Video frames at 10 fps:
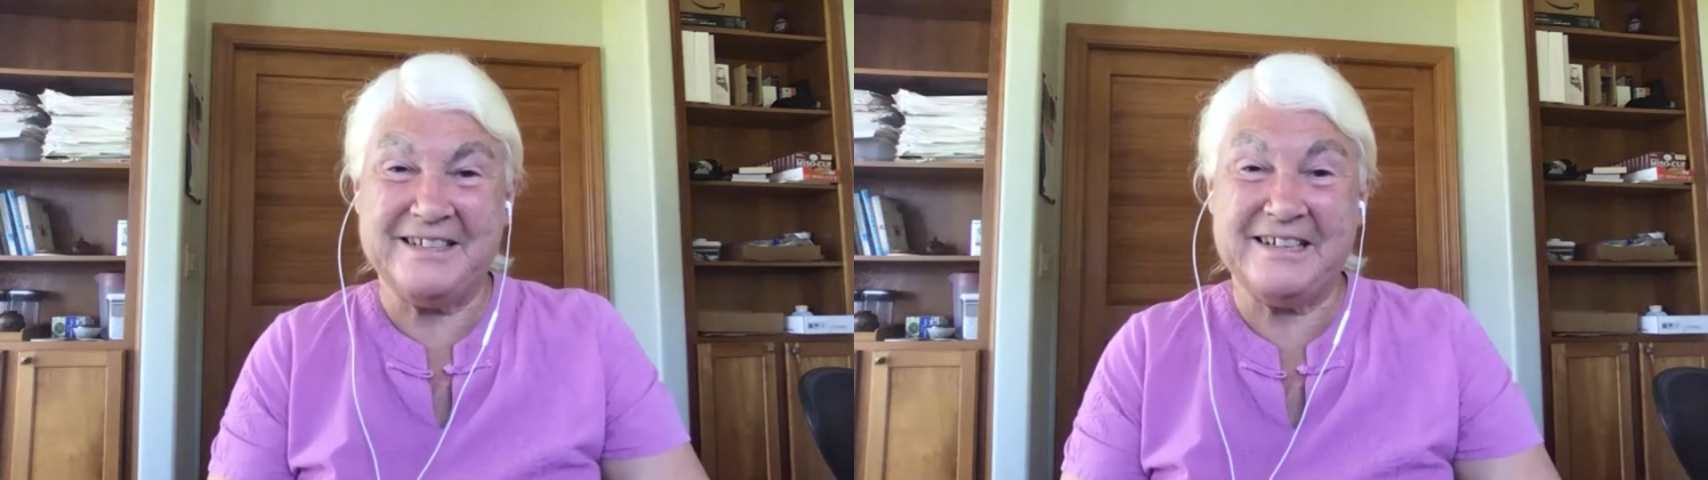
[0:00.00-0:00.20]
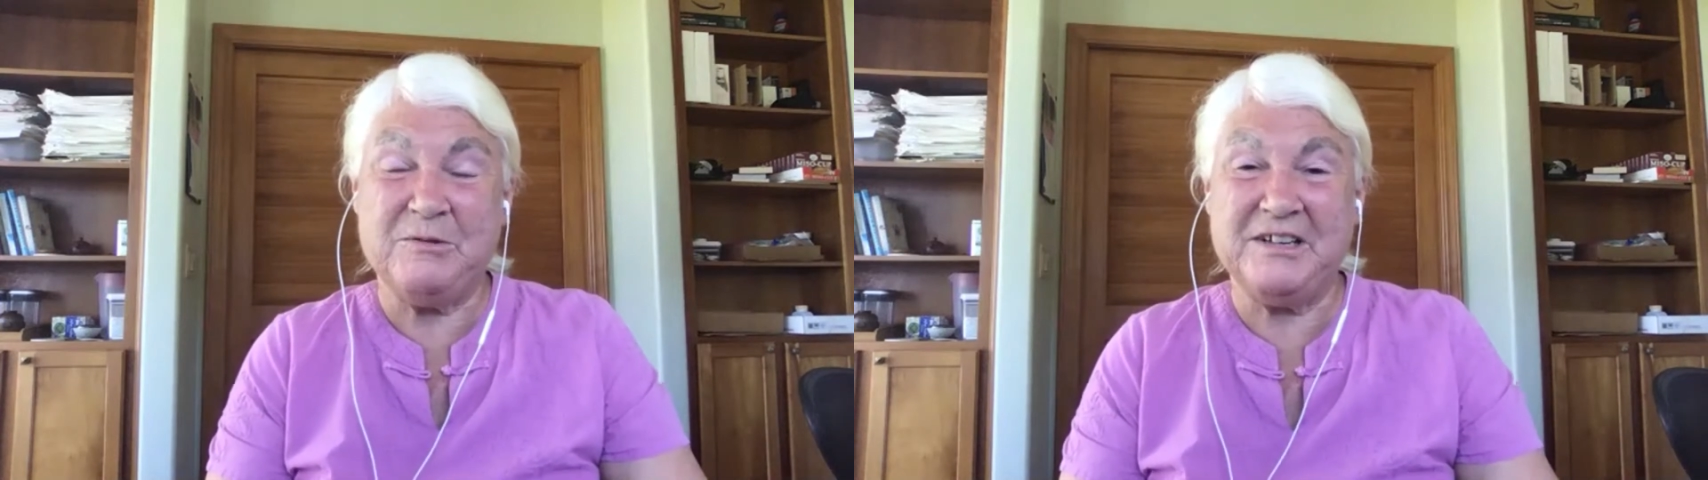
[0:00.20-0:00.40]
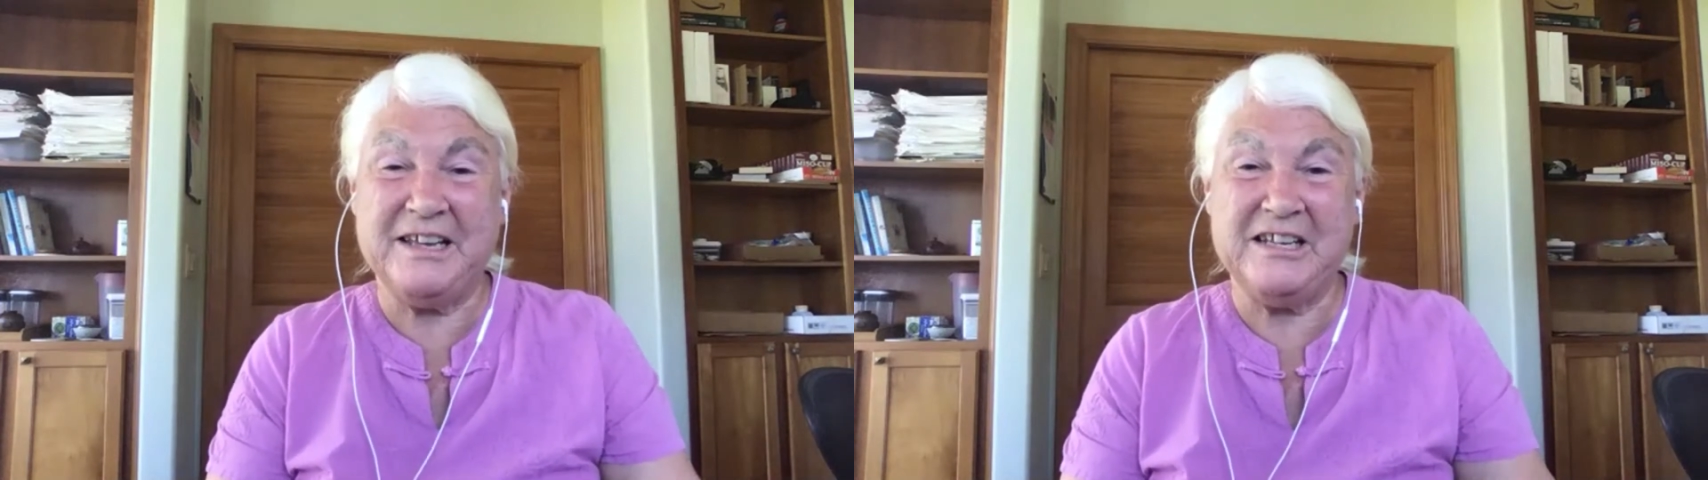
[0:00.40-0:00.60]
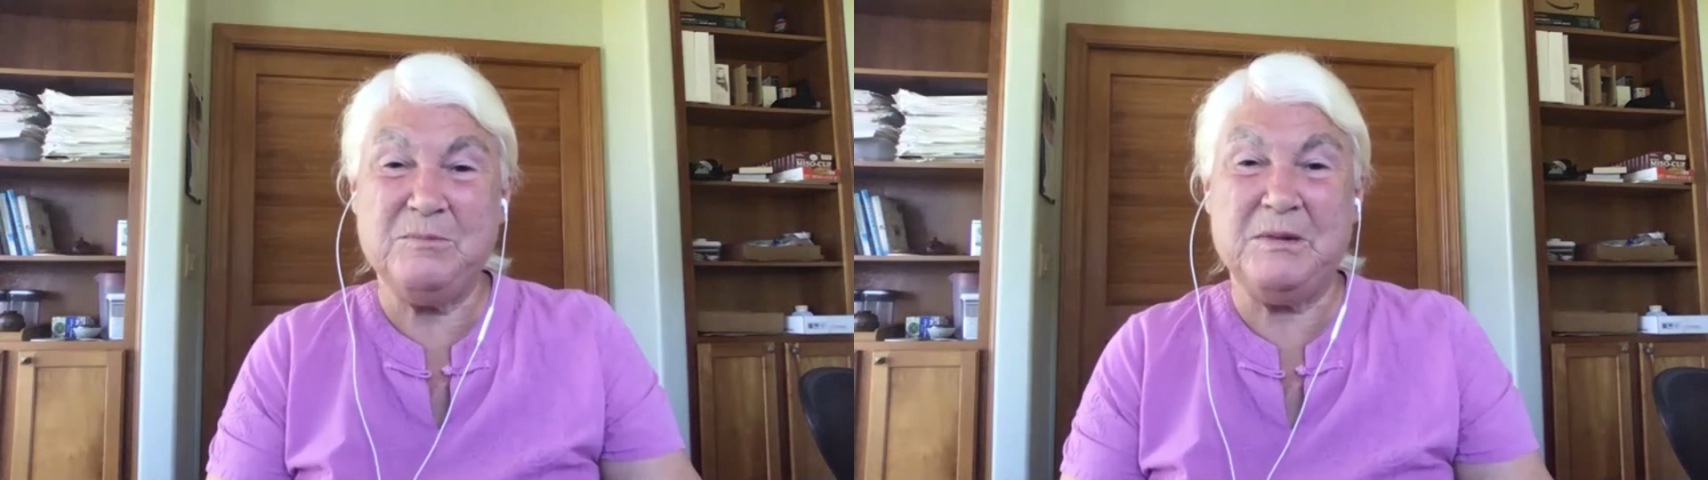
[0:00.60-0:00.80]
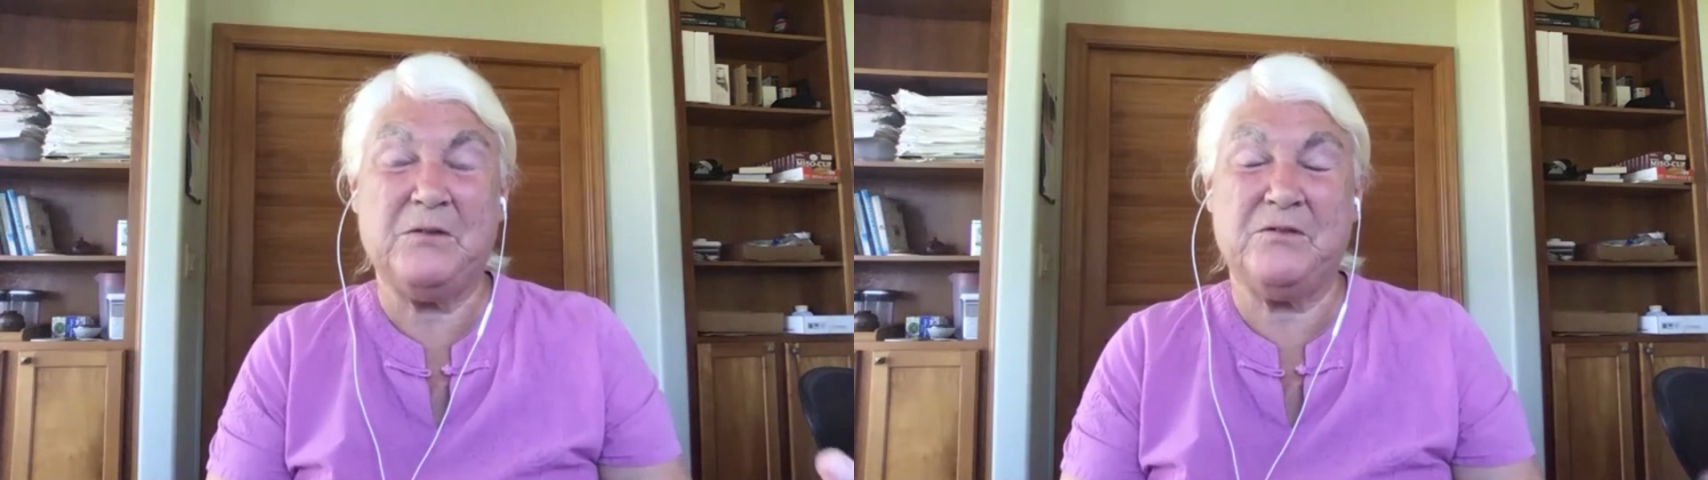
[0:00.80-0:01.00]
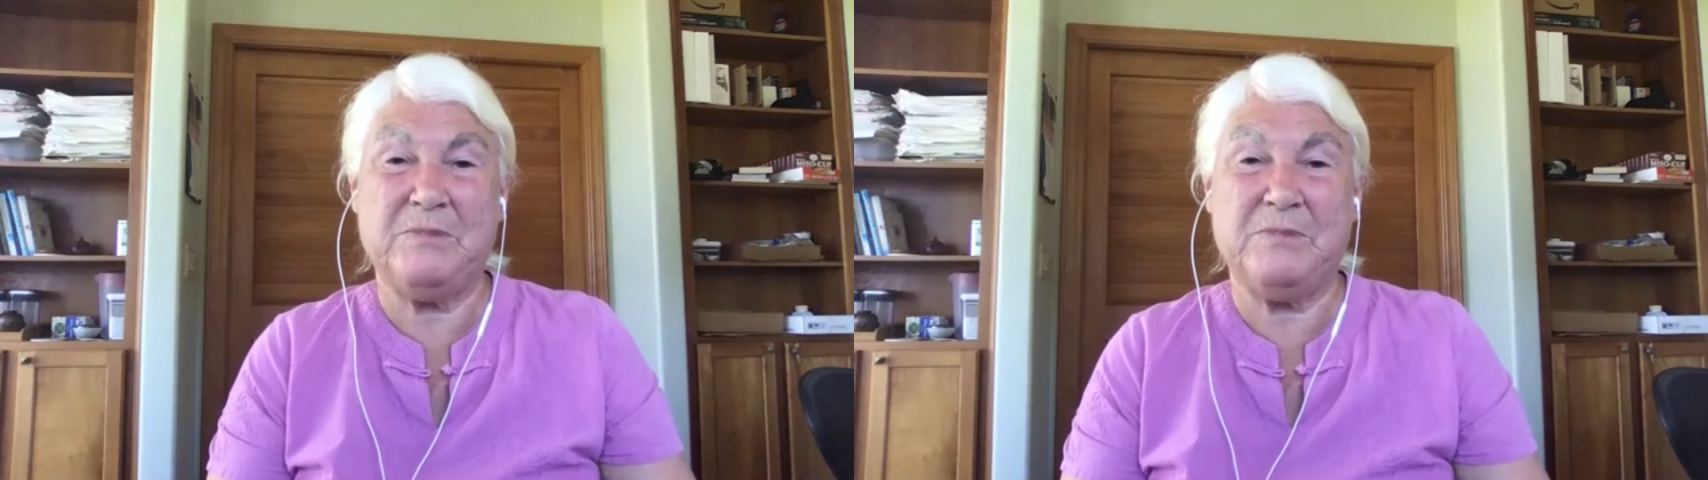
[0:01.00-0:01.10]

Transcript: And I would get email from